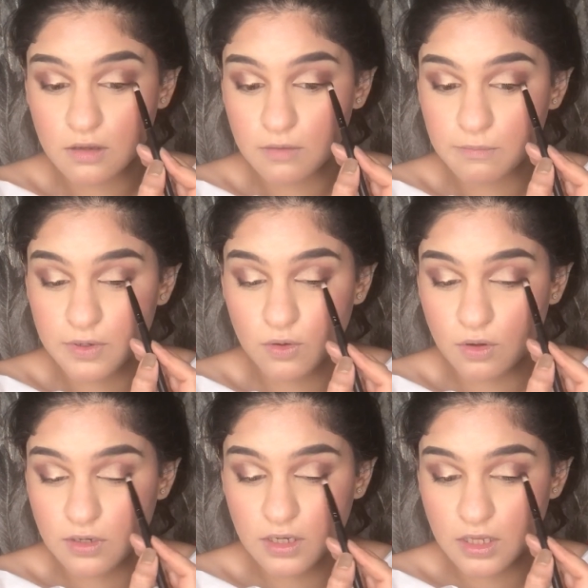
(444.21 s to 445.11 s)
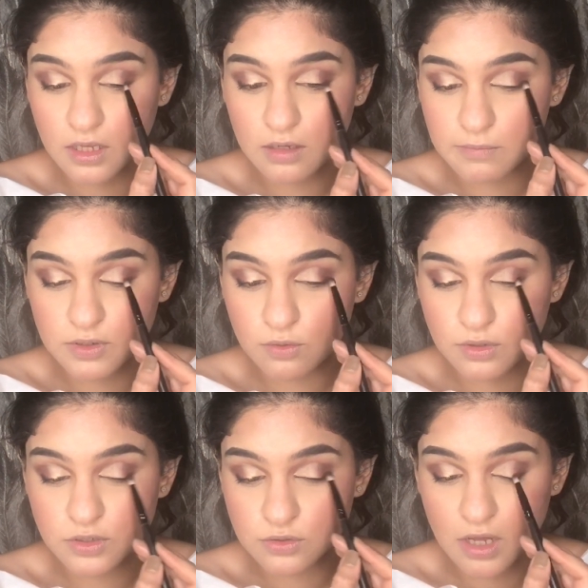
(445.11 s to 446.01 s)
but only
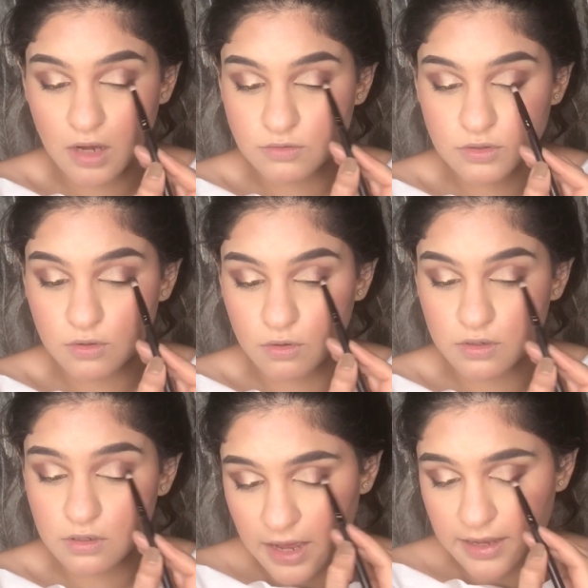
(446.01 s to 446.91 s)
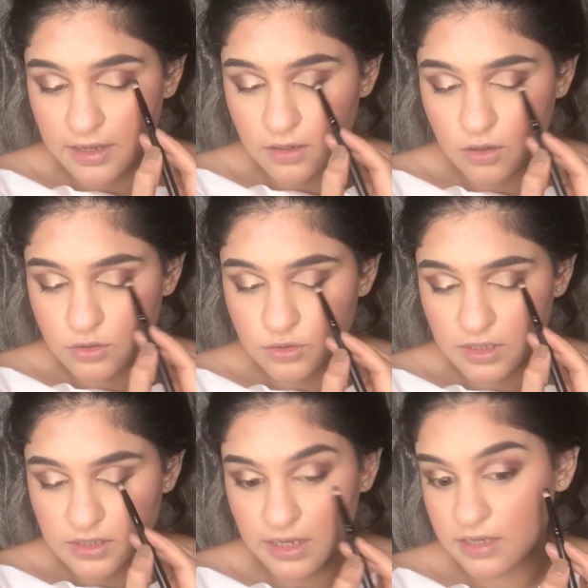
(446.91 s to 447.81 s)
to the outer corner eye, not to the
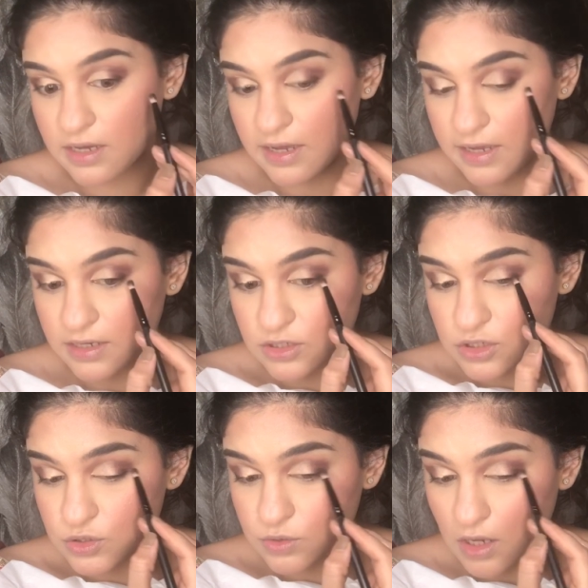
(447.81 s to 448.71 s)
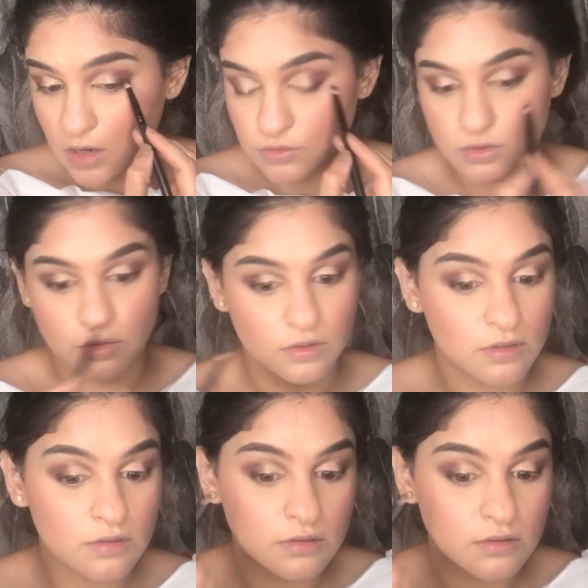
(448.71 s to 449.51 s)
entire eye, just to the outer corner.